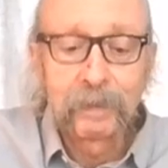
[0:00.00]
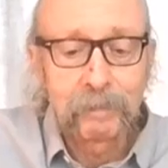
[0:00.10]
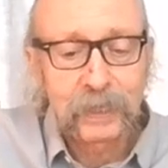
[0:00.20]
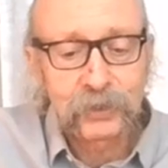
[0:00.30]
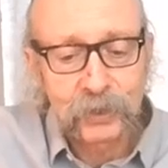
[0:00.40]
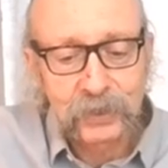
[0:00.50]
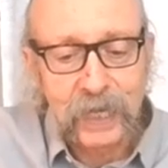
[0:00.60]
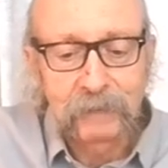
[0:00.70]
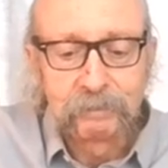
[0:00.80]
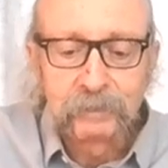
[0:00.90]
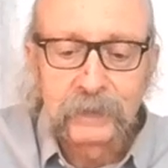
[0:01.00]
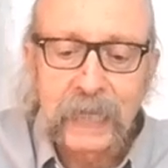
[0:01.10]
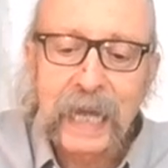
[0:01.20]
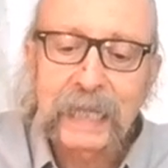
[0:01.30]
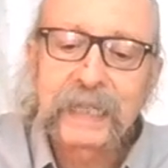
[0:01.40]
measures
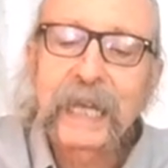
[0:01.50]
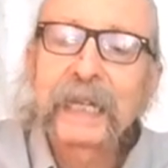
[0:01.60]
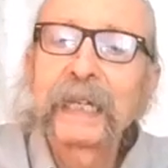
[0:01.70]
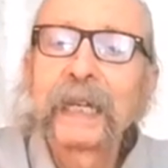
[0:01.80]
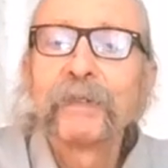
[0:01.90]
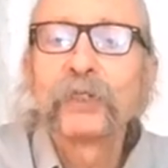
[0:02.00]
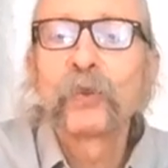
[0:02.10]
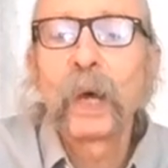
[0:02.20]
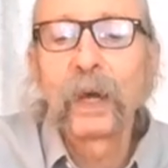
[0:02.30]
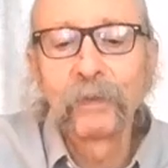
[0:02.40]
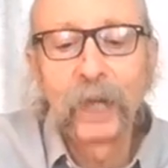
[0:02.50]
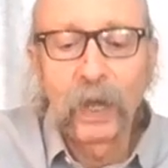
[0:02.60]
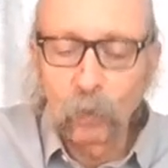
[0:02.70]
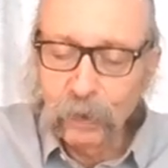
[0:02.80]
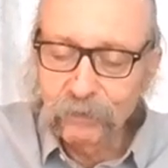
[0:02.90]
9, 10, 11, 12,
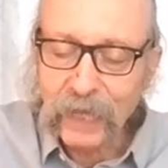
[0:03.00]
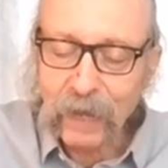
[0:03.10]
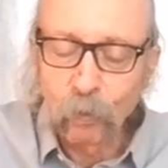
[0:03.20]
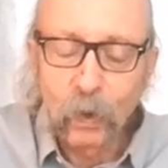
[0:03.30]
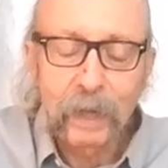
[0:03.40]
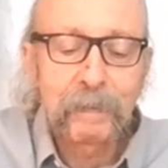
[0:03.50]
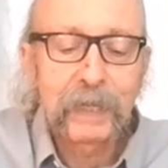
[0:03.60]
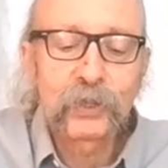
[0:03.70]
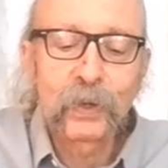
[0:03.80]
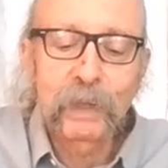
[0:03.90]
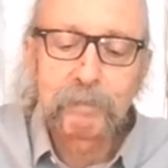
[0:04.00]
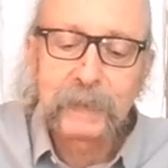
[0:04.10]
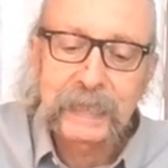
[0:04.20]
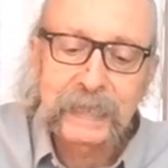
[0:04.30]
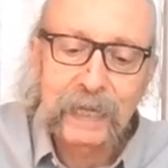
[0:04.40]
we've got 1 measure on
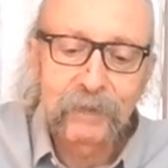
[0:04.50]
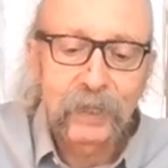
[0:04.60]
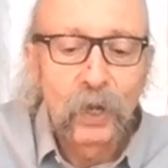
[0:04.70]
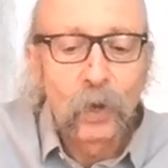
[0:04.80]
B7,